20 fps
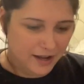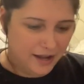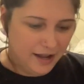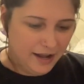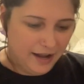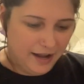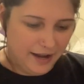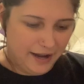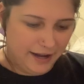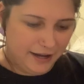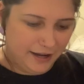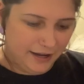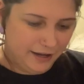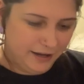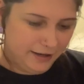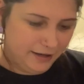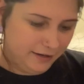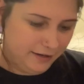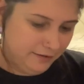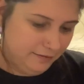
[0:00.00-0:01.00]

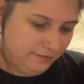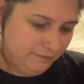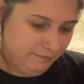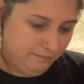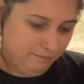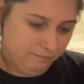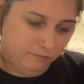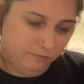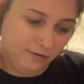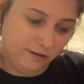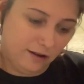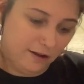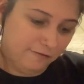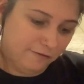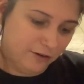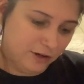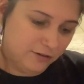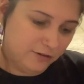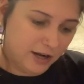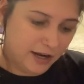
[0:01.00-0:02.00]
And soft
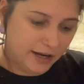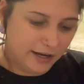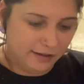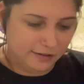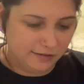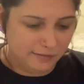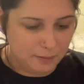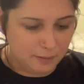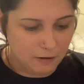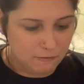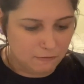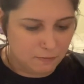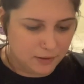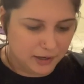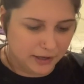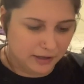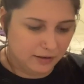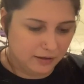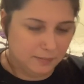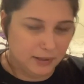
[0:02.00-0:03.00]
food diet's probably
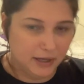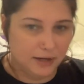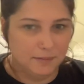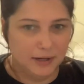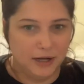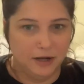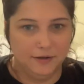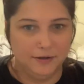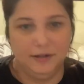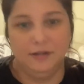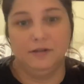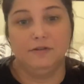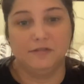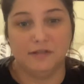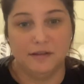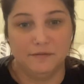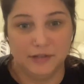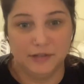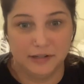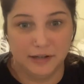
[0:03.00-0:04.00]
going to be about another
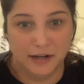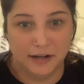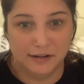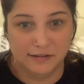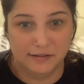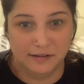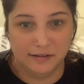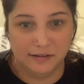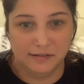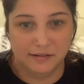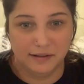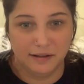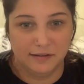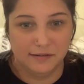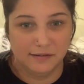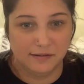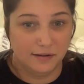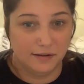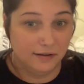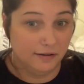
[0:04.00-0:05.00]
7 days, he
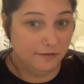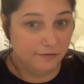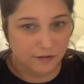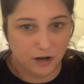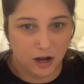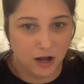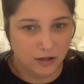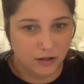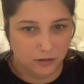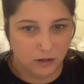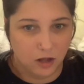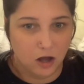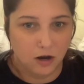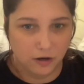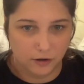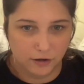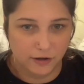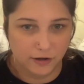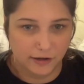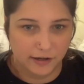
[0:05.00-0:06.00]
said, so if not
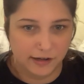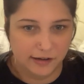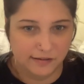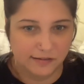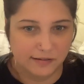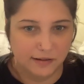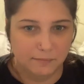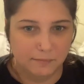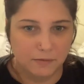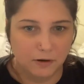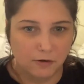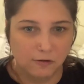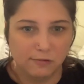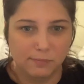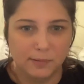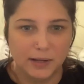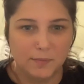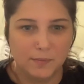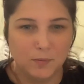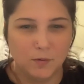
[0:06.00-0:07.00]
longer. He said most
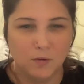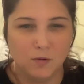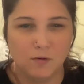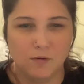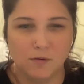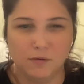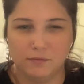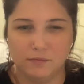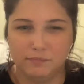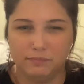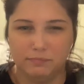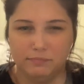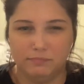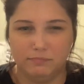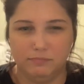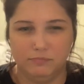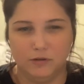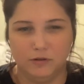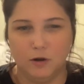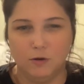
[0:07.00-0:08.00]
people
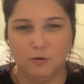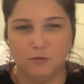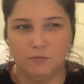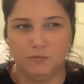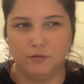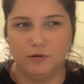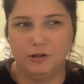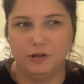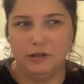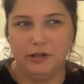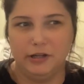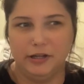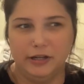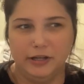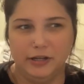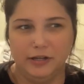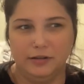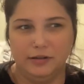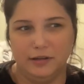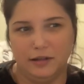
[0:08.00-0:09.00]
don't
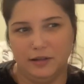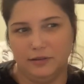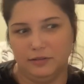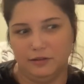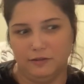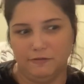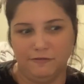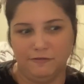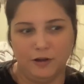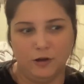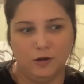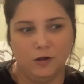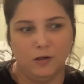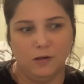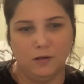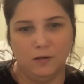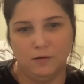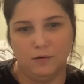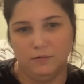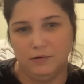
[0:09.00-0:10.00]
really get the
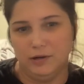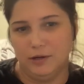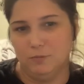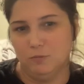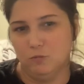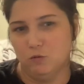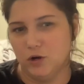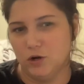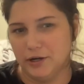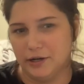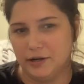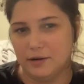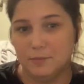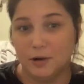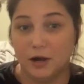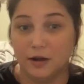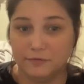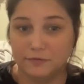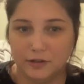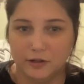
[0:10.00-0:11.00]
feel and want to come
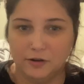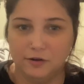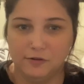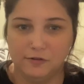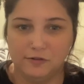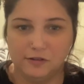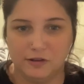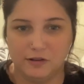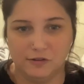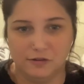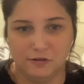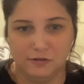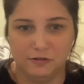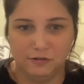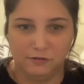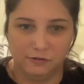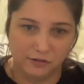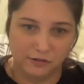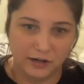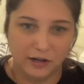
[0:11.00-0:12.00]
off those because they're
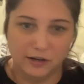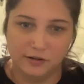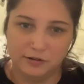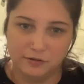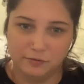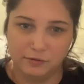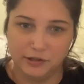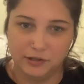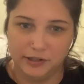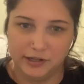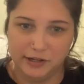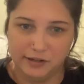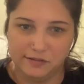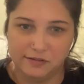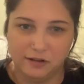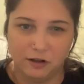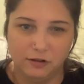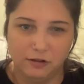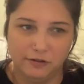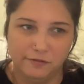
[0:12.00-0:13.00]
too scared to really eat
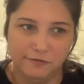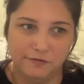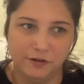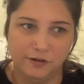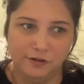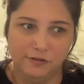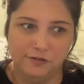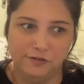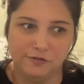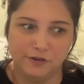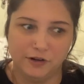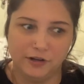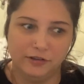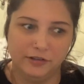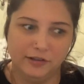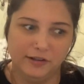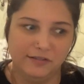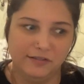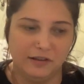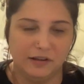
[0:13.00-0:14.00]
solid foods for at
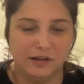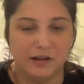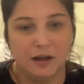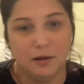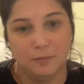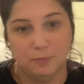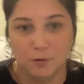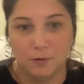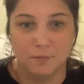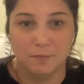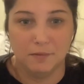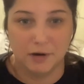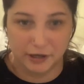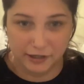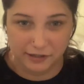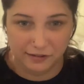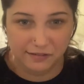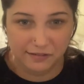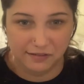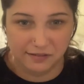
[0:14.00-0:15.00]
least a couple
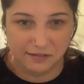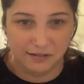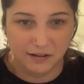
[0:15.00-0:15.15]
months.